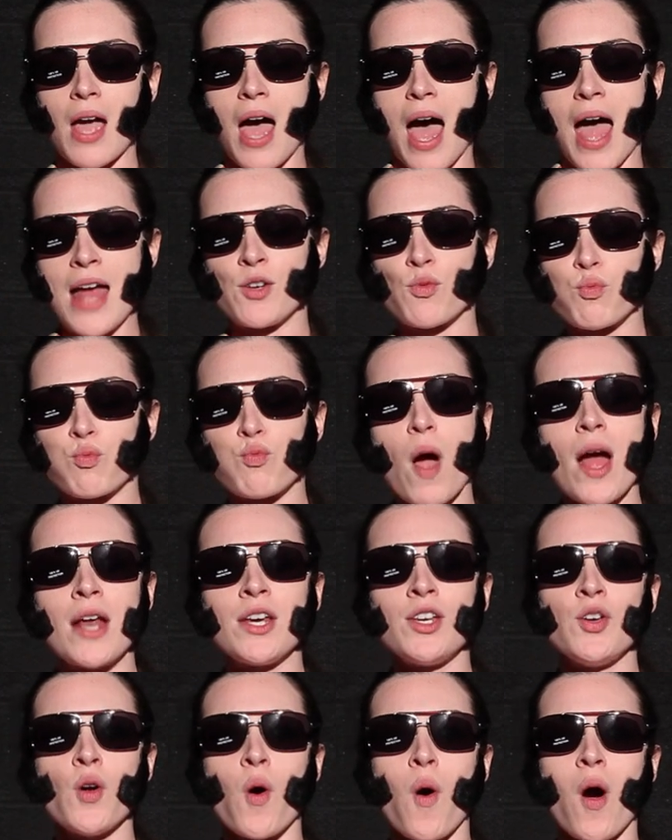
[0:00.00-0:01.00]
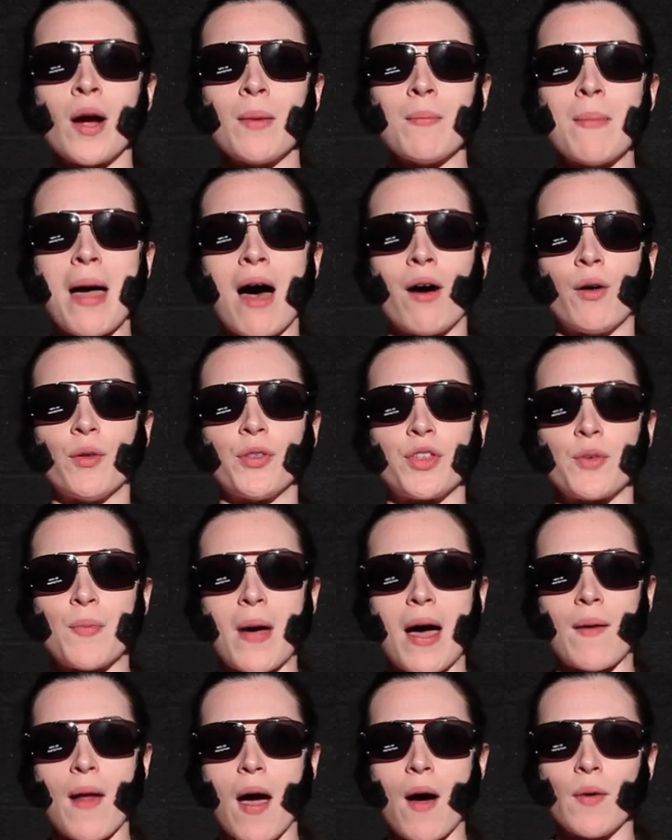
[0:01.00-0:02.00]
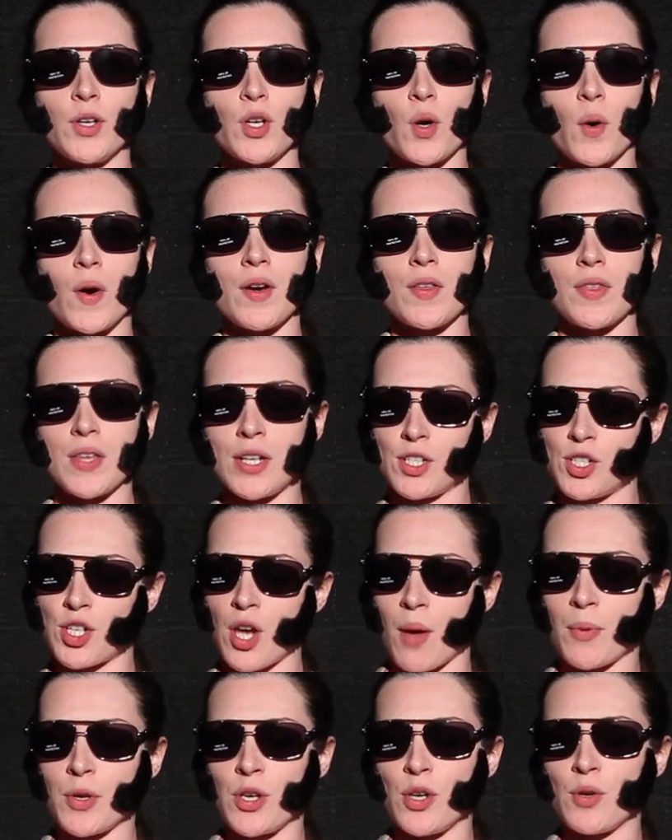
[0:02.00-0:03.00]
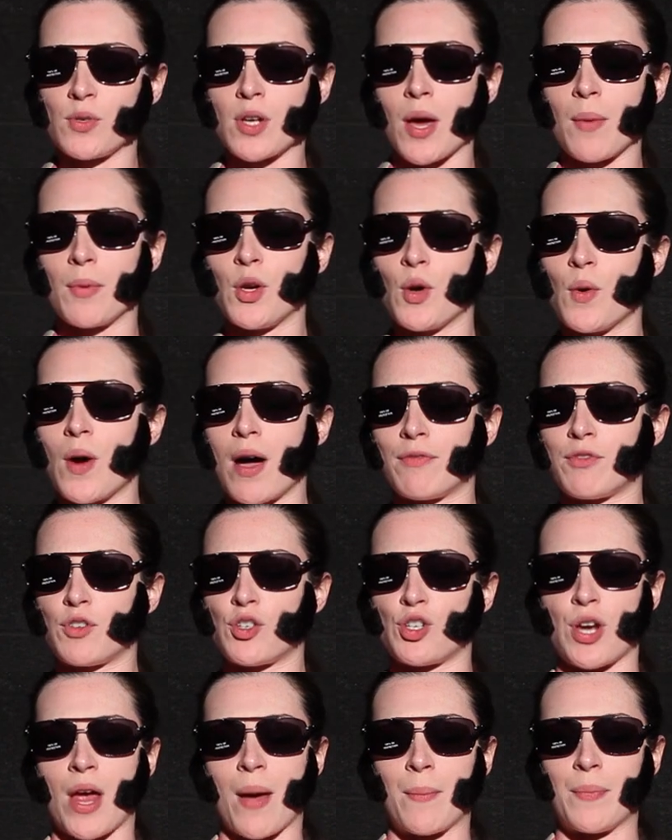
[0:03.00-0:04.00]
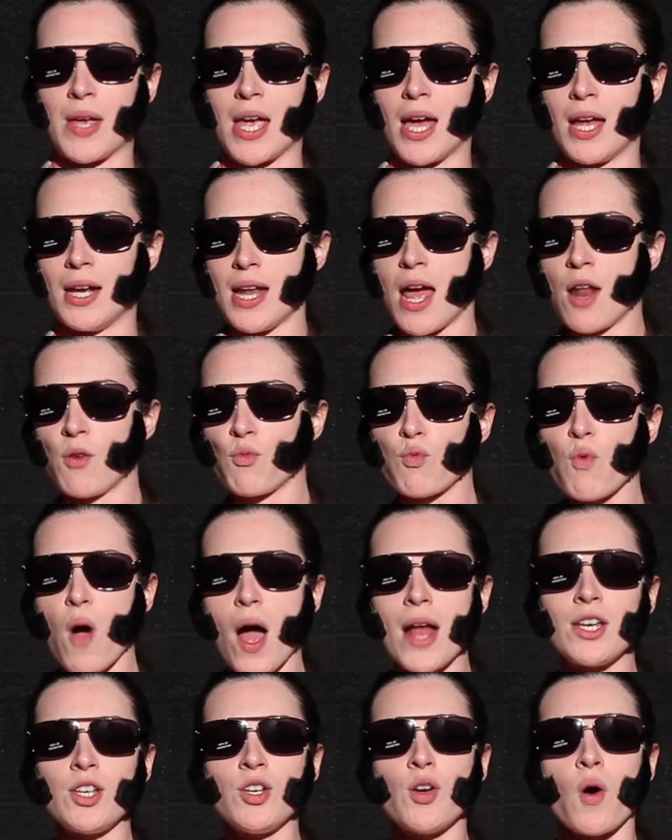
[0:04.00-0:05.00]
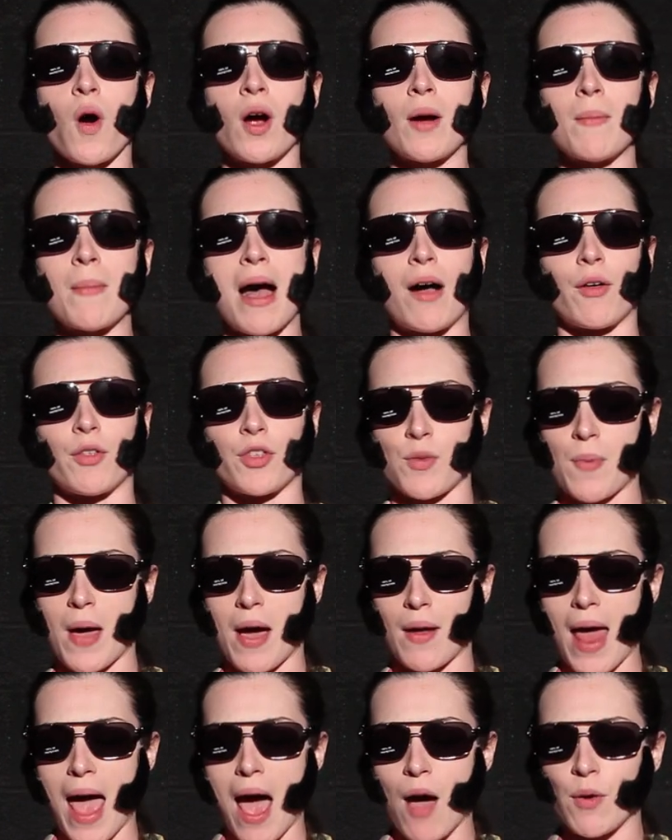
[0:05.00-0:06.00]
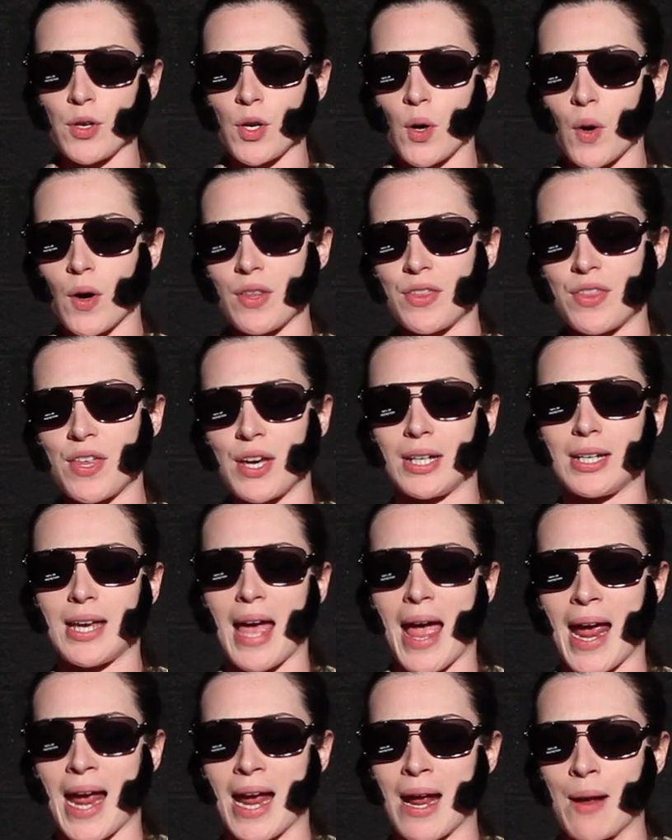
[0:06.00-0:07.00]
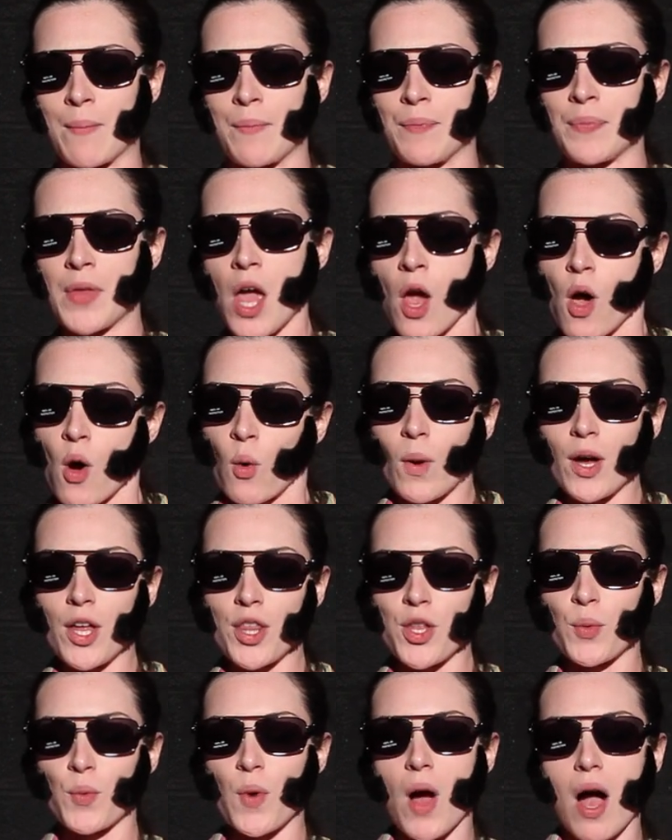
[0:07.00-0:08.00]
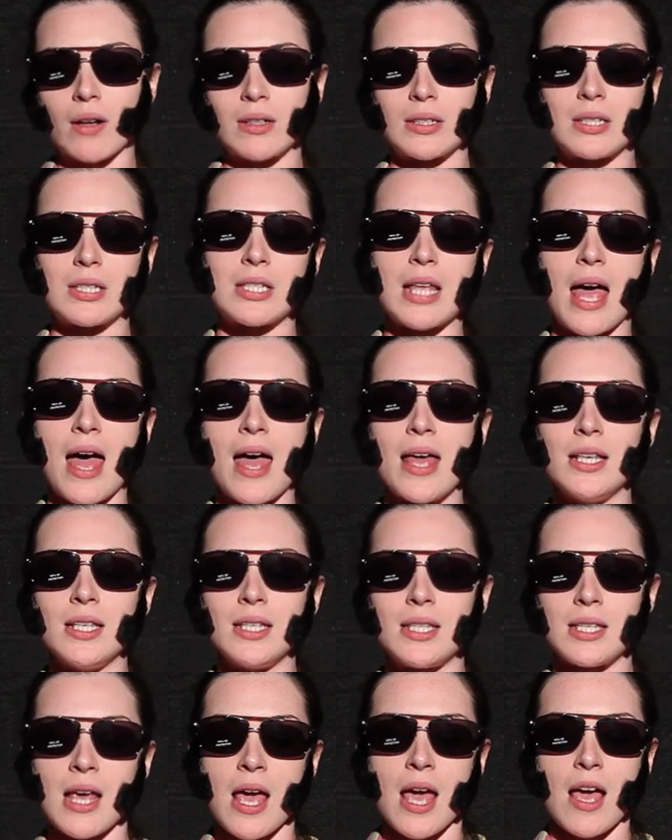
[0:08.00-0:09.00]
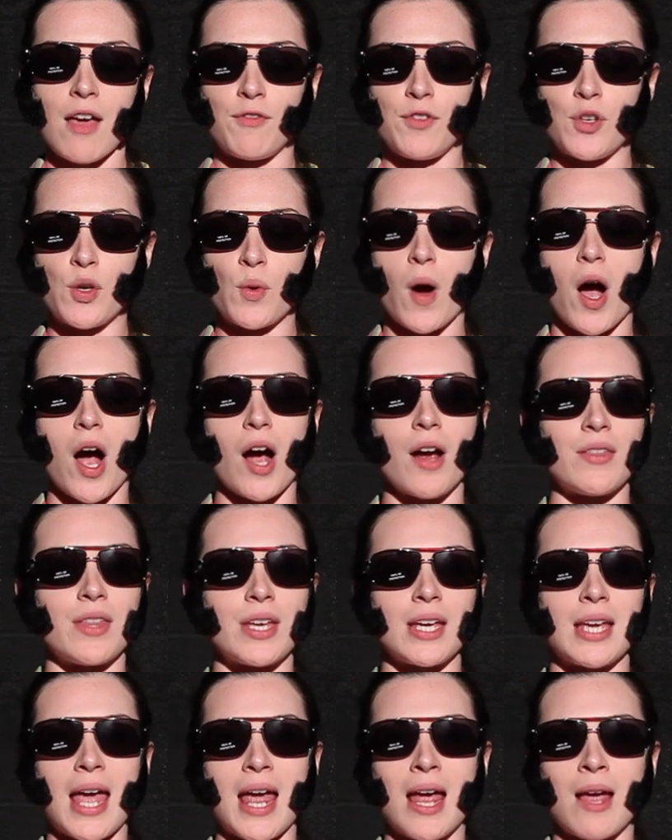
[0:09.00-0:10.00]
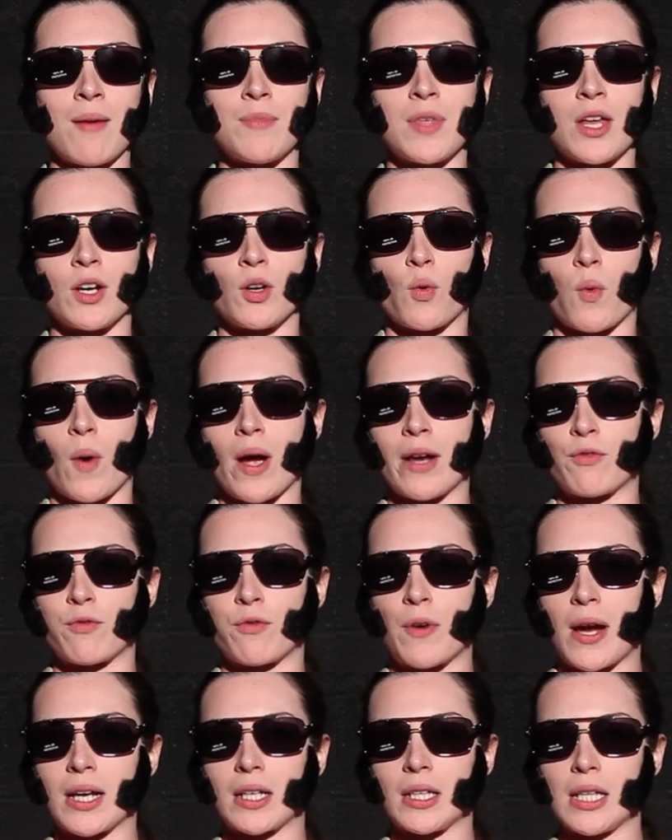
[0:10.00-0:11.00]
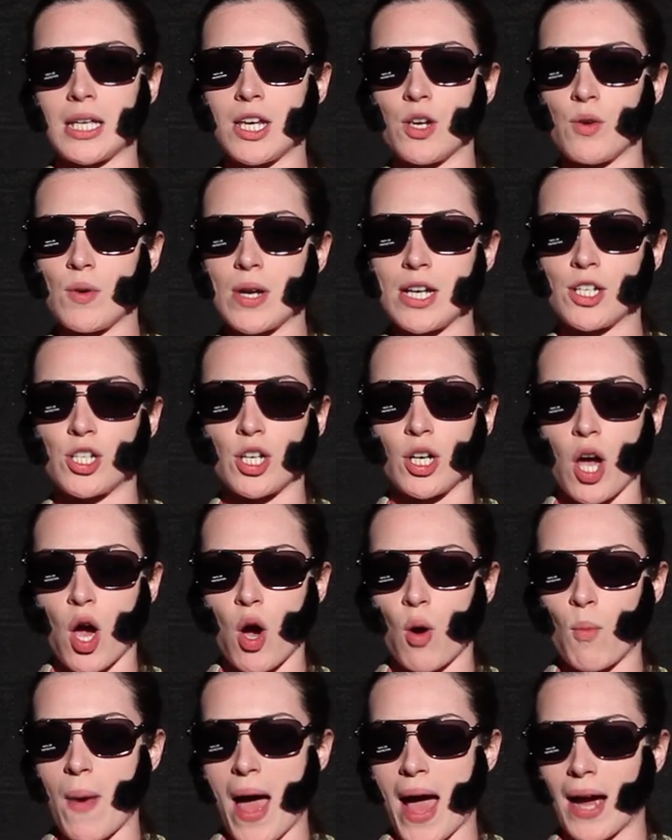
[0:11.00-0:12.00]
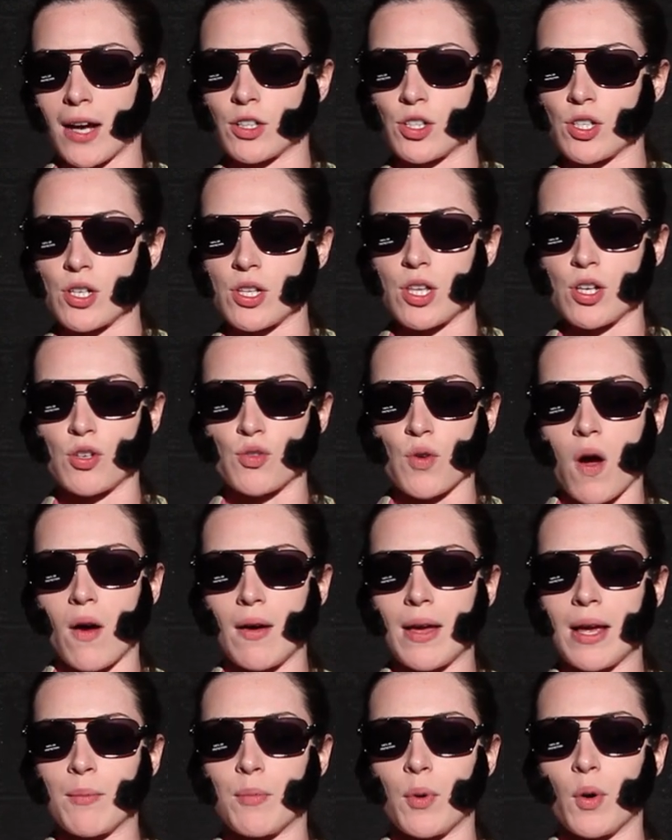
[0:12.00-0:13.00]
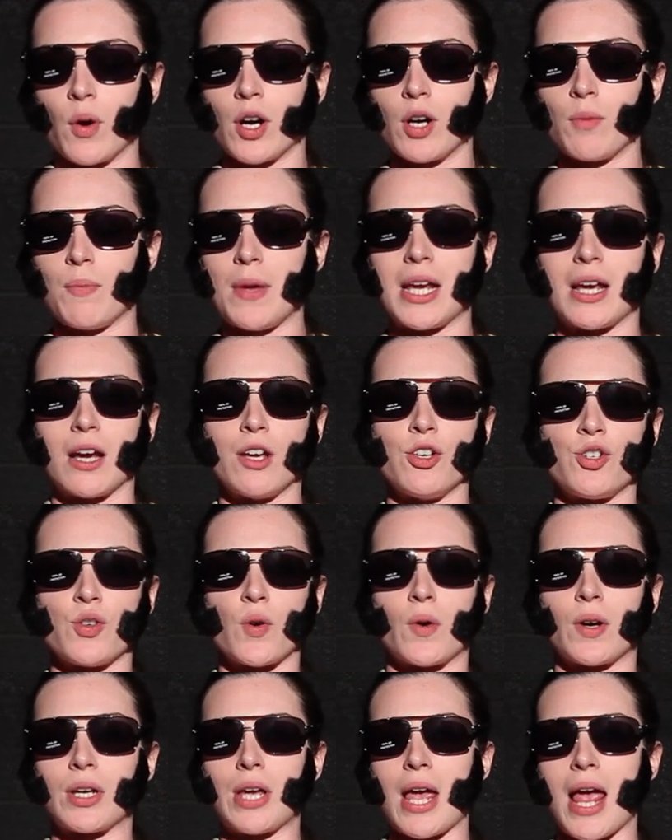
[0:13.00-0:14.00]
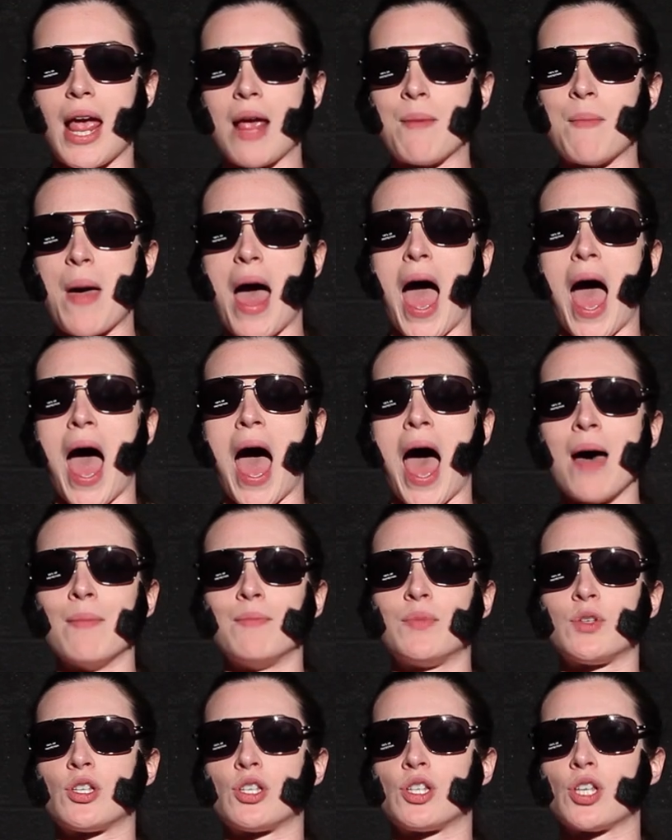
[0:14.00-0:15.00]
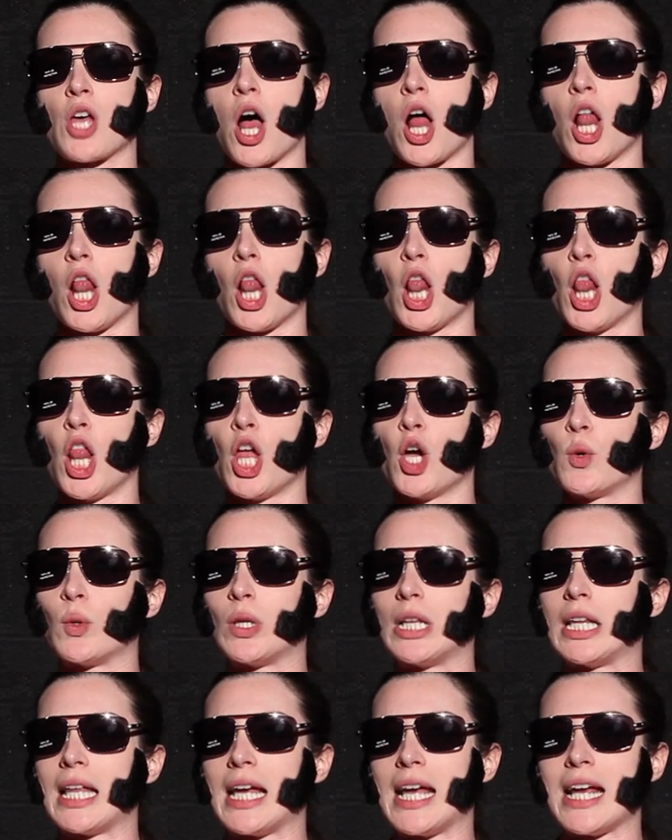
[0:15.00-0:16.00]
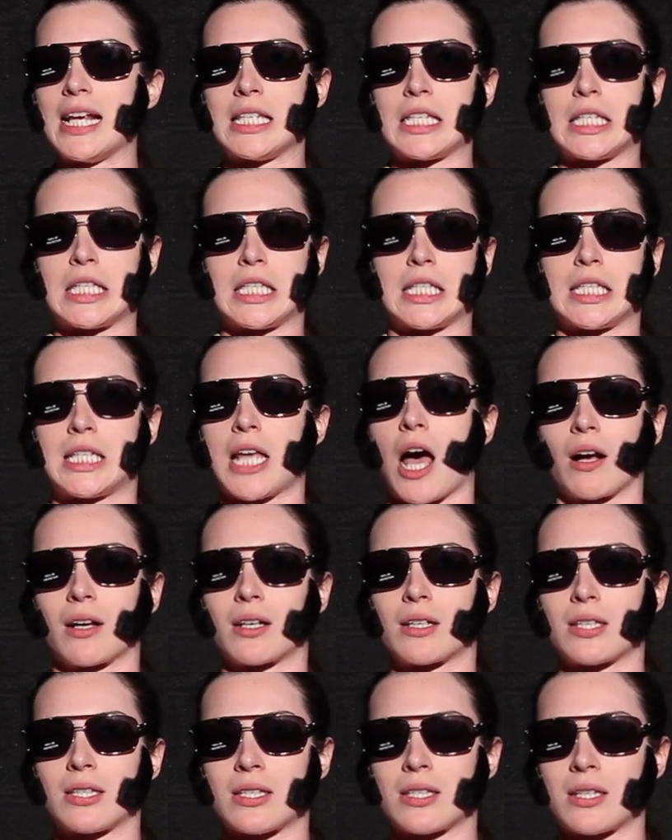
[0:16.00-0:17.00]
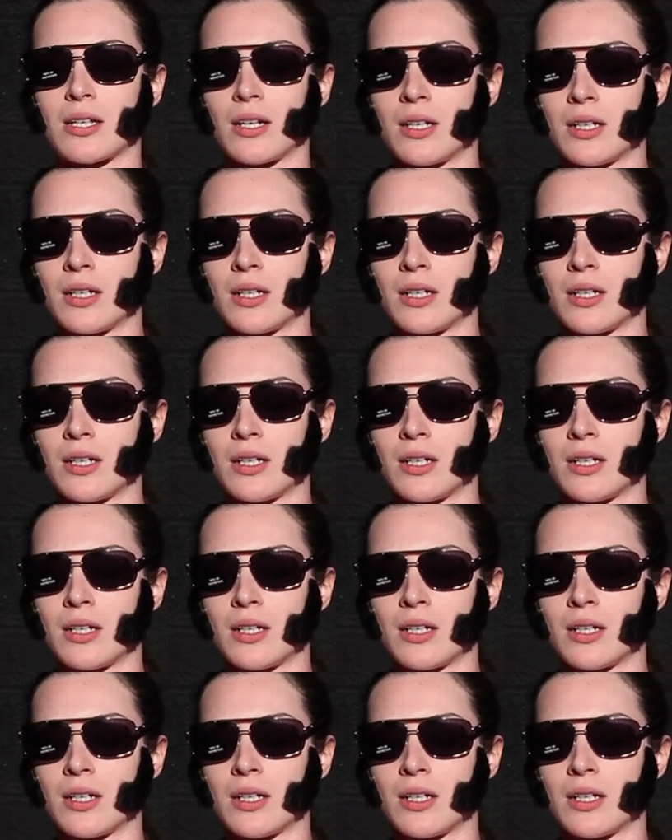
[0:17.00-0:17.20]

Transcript: and run your mouth about how you're the W W F champion, and run your mouth about how you're the game. Well, The Rock says if you are the game, then quite frankly, you need to go back to the drawing board because your game absolutely sucks.